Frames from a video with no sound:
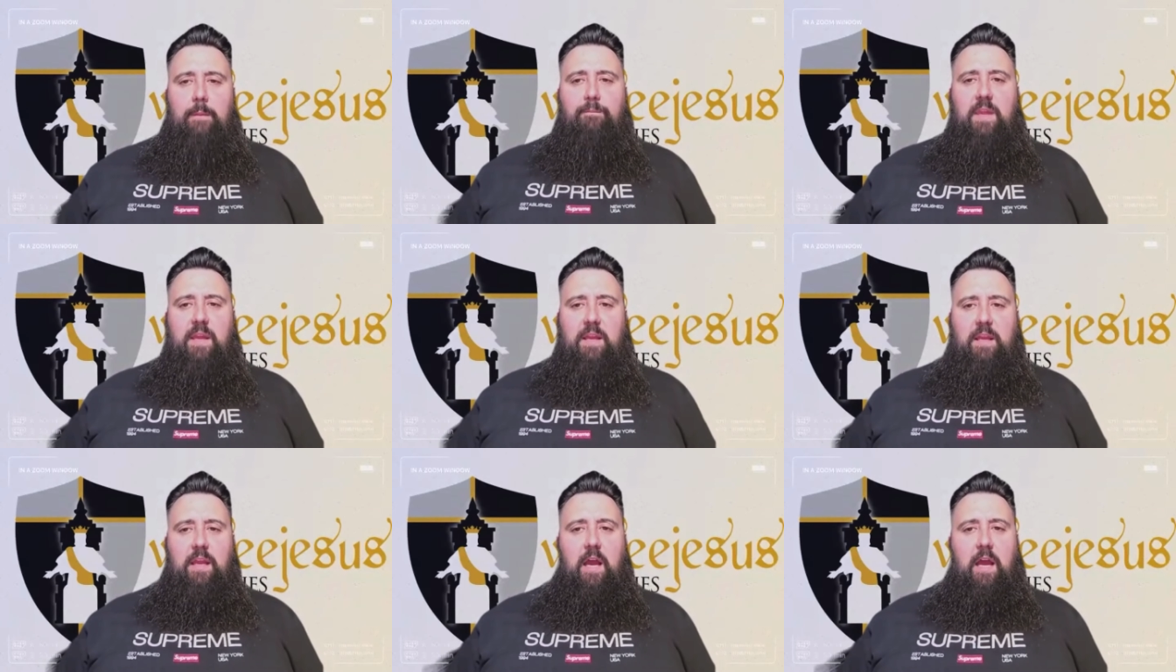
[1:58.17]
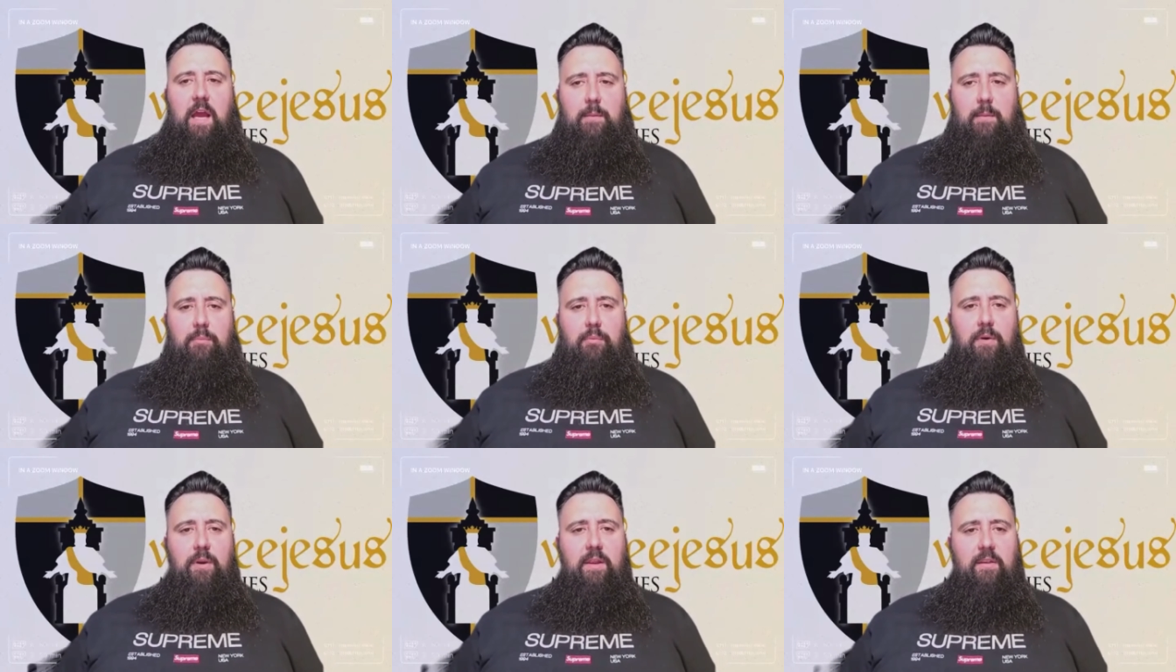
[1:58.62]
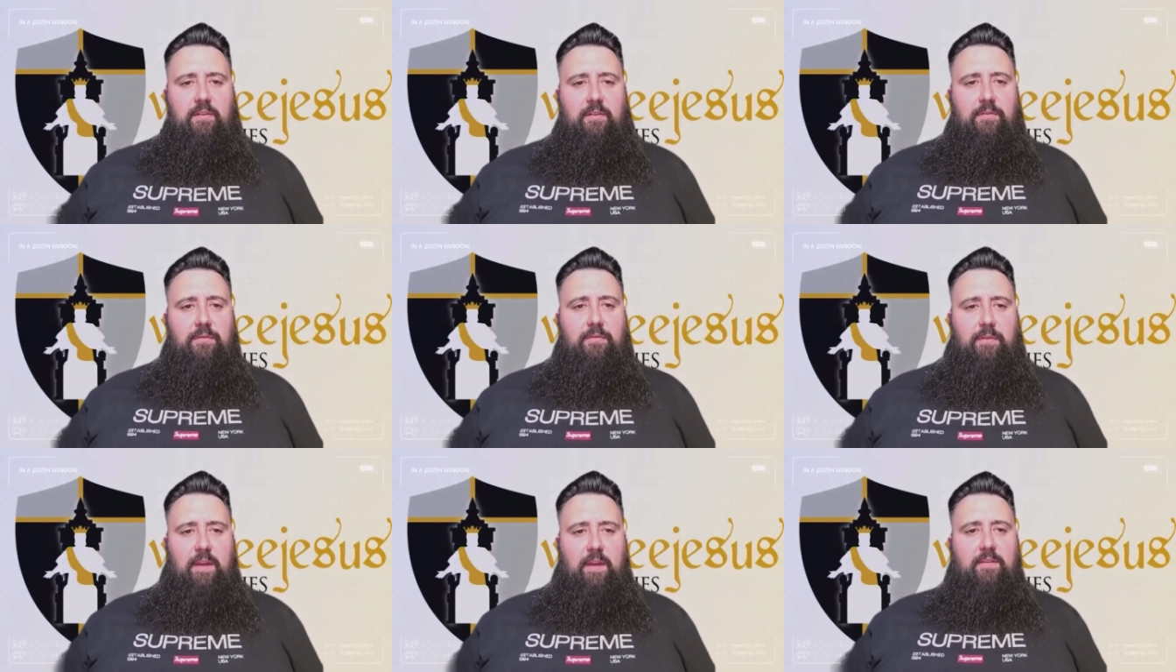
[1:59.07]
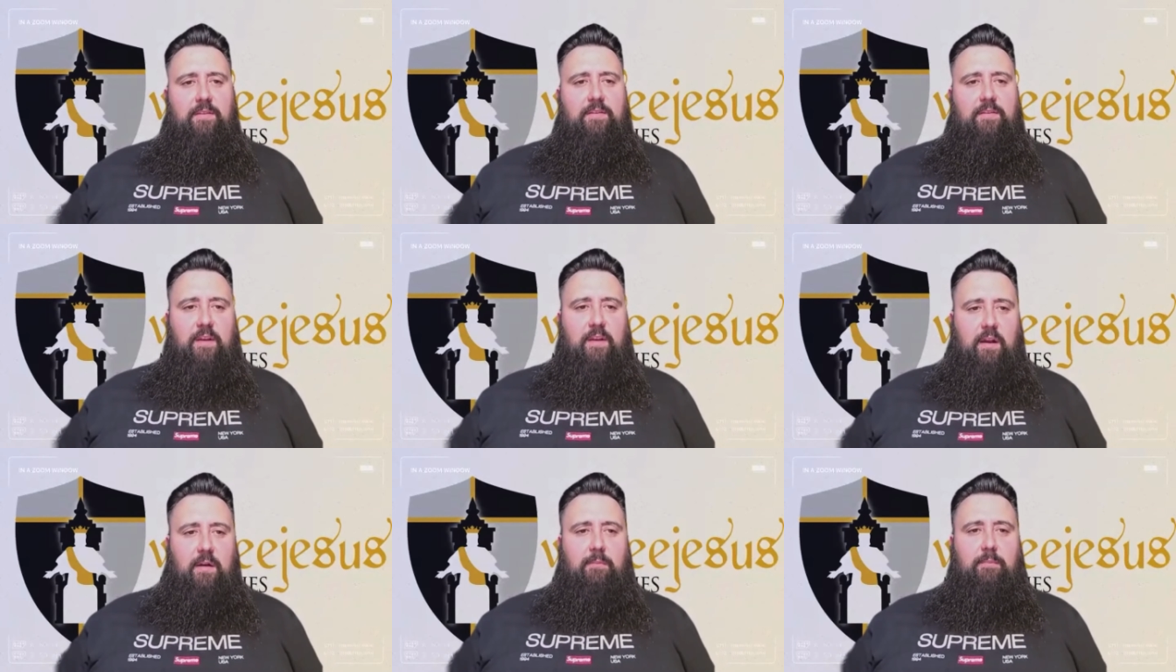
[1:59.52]
it kind of brings a fence
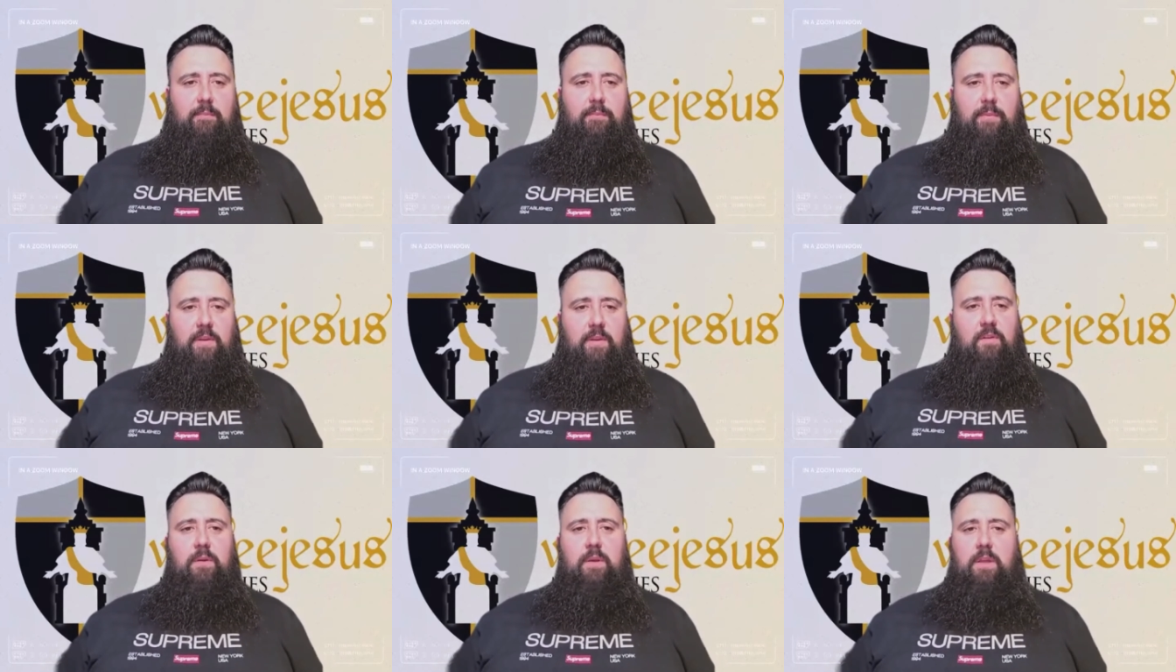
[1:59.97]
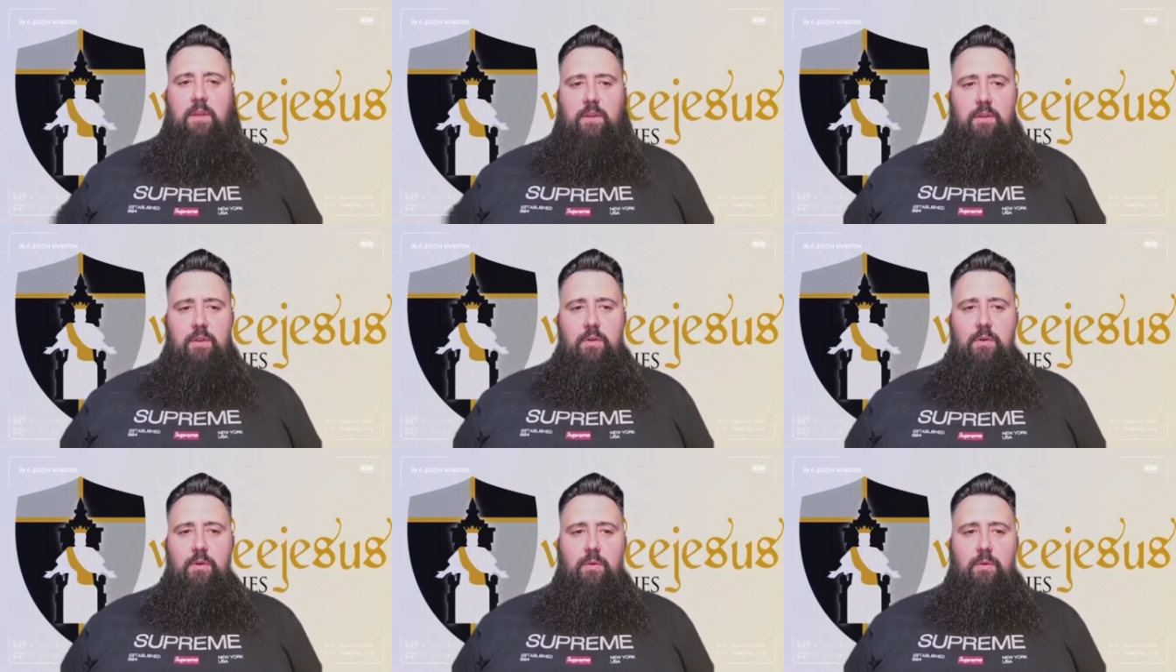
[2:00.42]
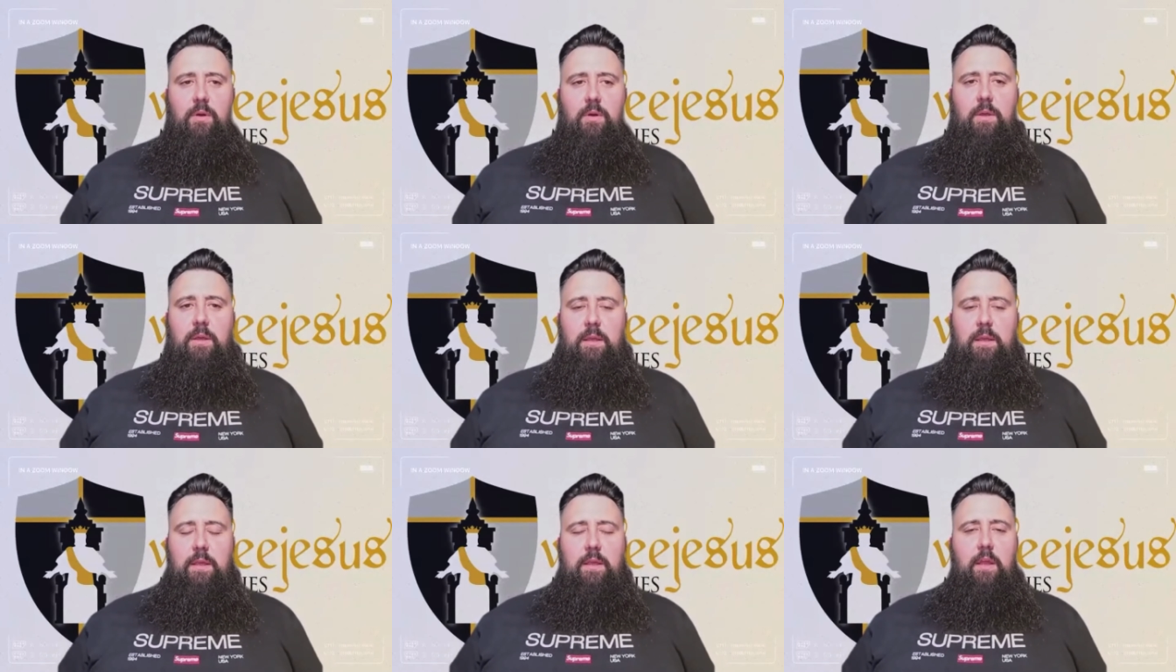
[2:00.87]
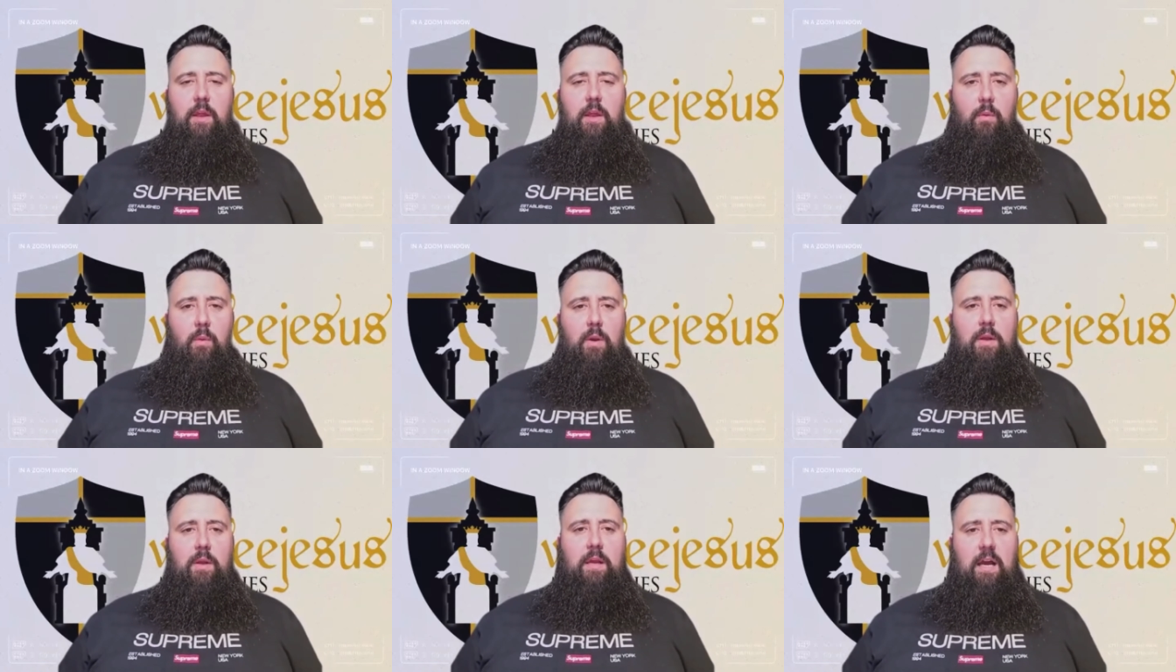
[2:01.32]
up between you and
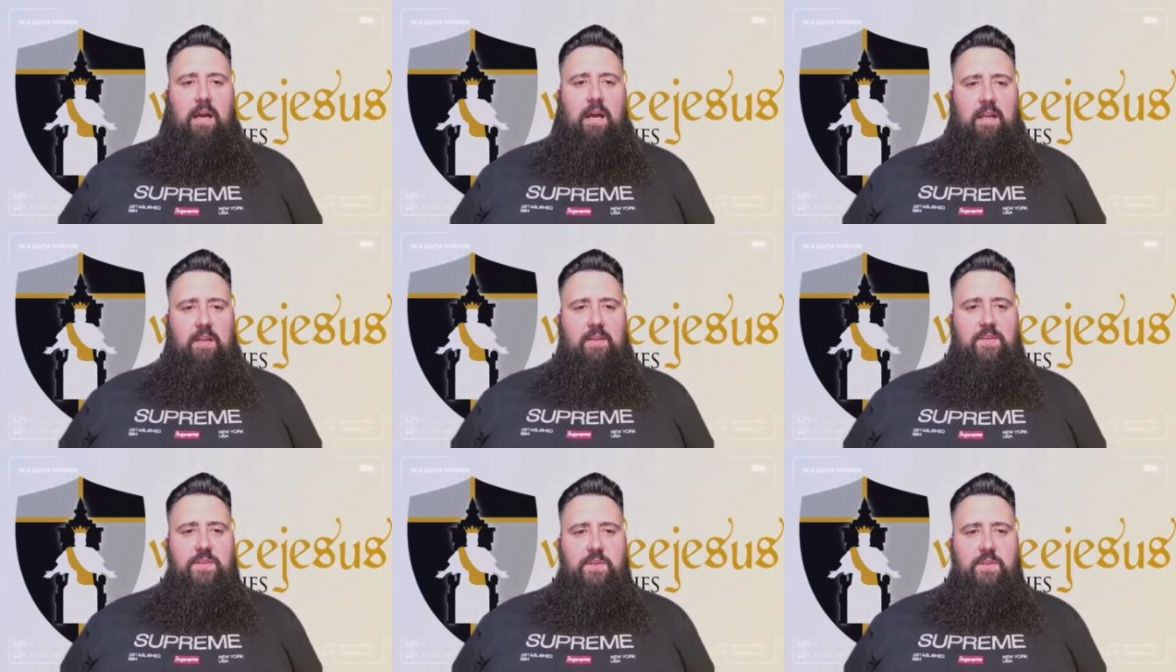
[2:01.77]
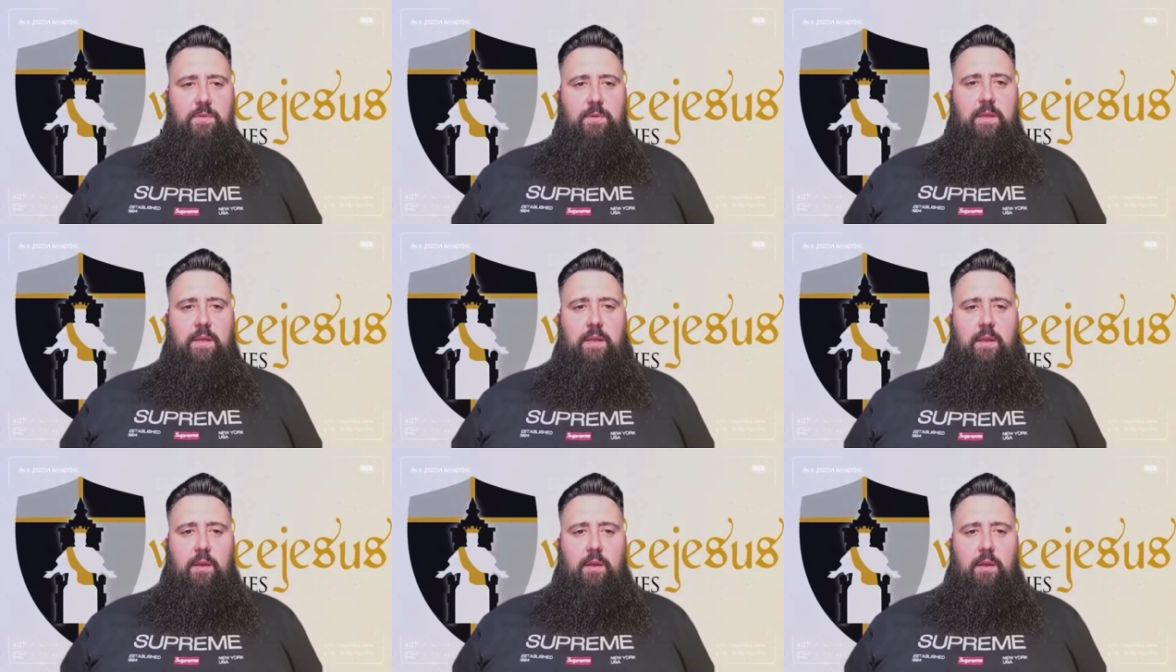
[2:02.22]
what God is doing